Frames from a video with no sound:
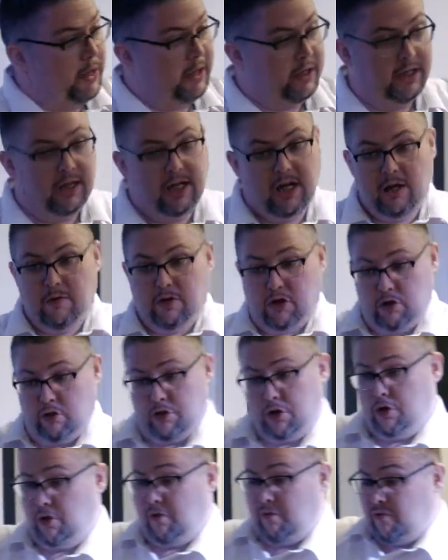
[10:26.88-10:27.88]
way. Because you're
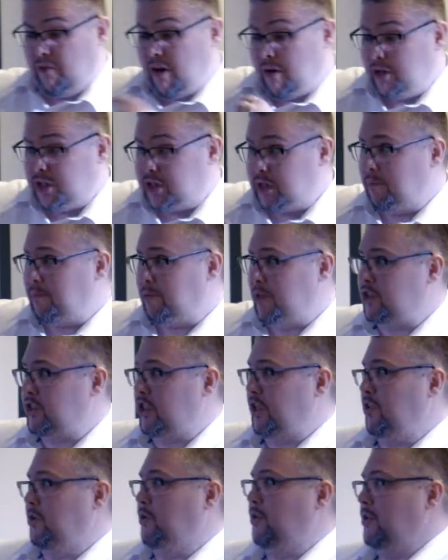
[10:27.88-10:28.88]
doing the very simplest
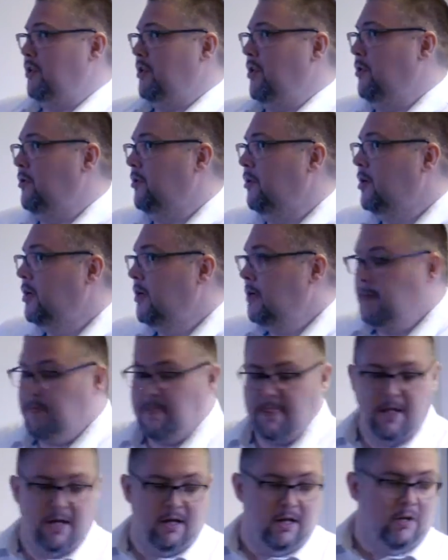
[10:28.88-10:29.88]
thing you can do.
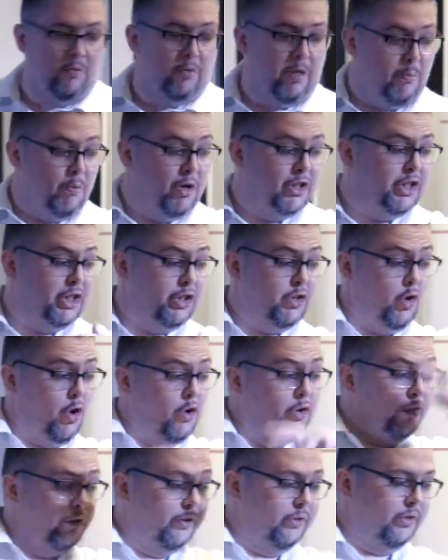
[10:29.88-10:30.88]
Then once it's
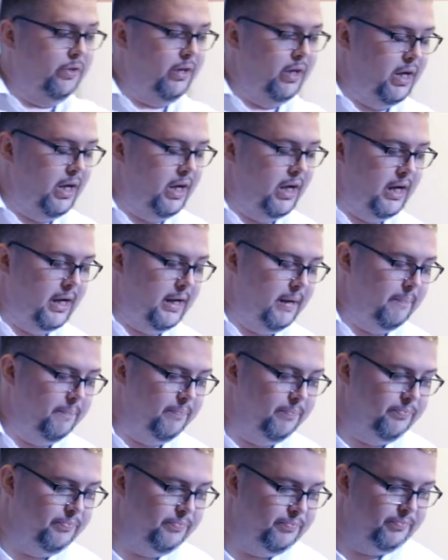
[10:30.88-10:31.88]
gone,
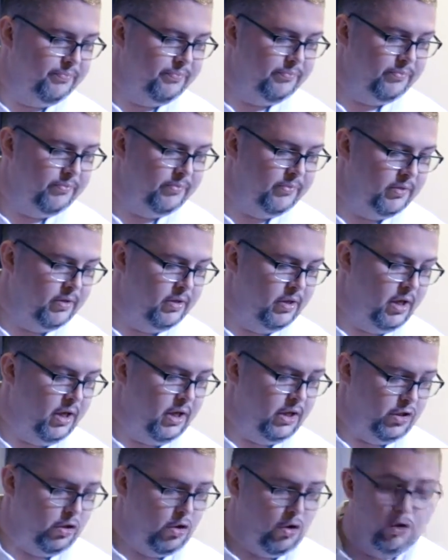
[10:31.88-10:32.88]
um,
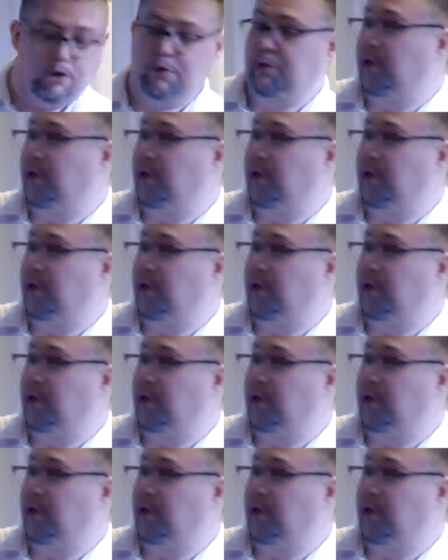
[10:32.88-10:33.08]
it's gone